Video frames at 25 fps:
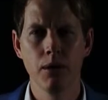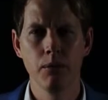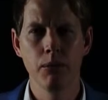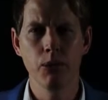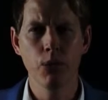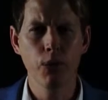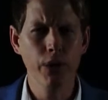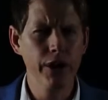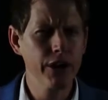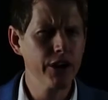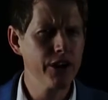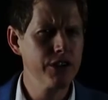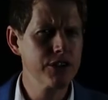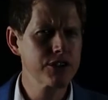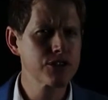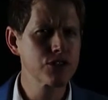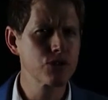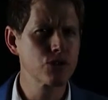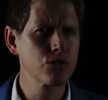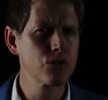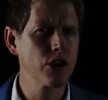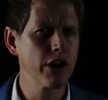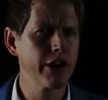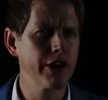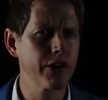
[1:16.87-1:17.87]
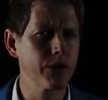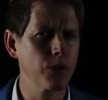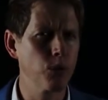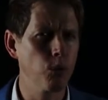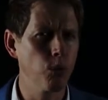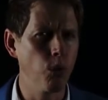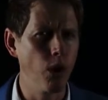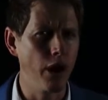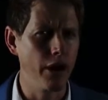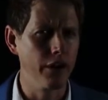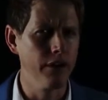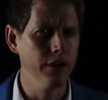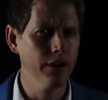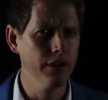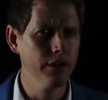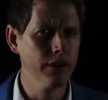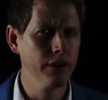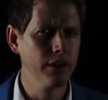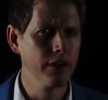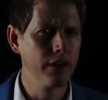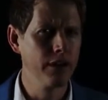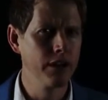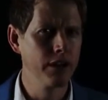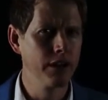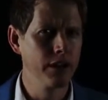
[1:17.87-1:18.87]
But we're going to write 1
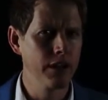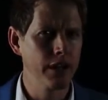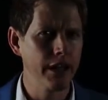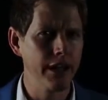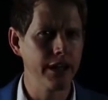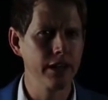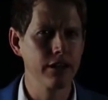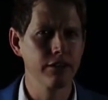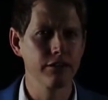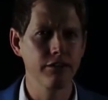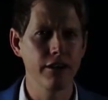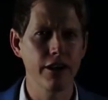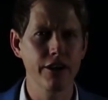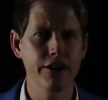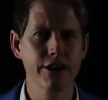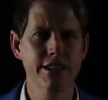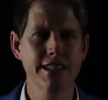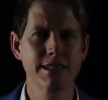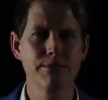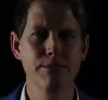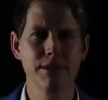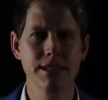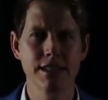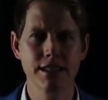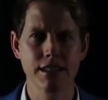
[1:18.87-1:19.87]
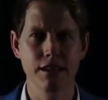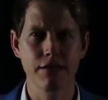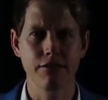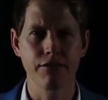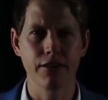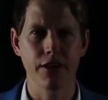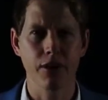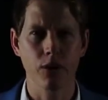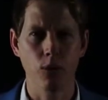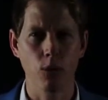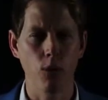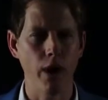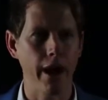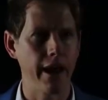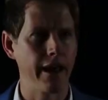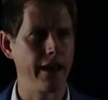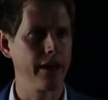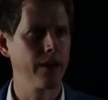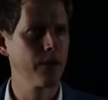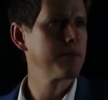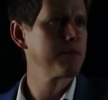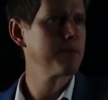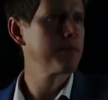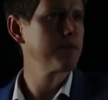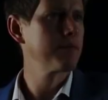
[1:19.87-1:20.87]
in a very specific way.